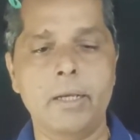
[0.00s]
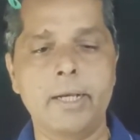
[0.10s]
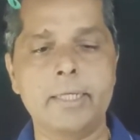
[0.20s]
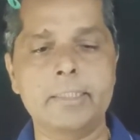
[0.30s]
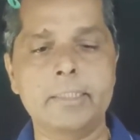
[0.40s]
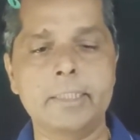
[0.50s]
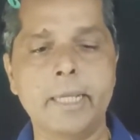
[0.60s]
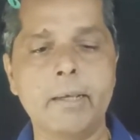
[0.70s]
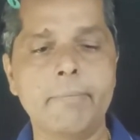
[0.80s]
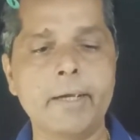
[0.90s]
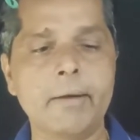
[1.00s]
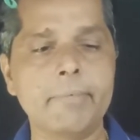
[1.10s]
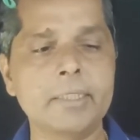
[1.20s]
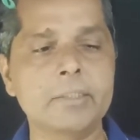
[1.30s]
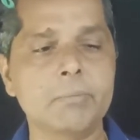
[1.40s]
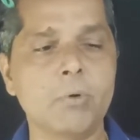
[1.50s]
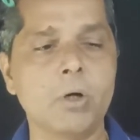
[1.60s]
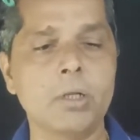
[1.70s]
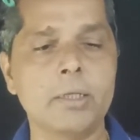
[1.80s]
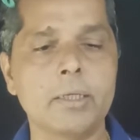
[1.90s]
it is still becoming
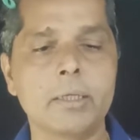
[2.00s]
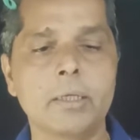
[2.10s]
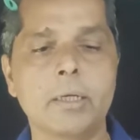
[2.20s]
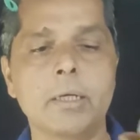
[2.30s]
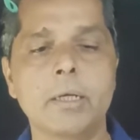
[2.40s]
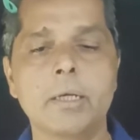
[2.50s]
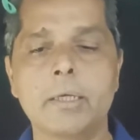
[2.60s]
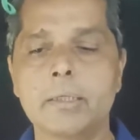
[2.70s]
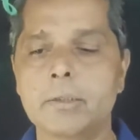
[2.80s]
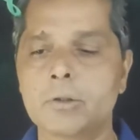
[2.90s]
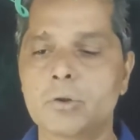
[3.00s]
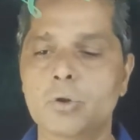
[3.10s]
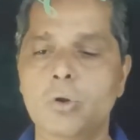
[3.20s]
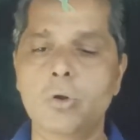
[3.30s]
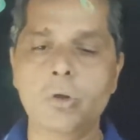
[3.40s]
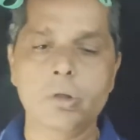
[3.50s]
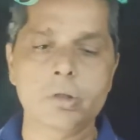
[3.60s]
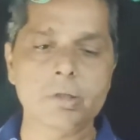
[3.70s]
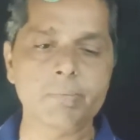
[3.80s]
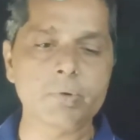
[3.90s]
smaller.
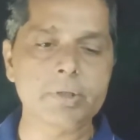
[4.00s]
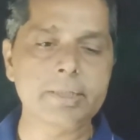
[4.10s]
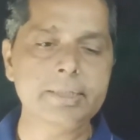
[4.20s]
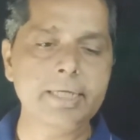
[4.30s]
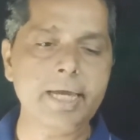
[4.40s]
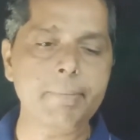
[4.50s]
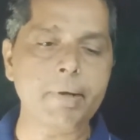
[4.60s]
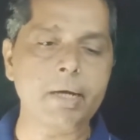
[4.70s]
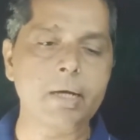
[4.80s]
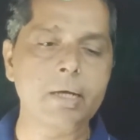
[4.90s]
So suppose it is gamma.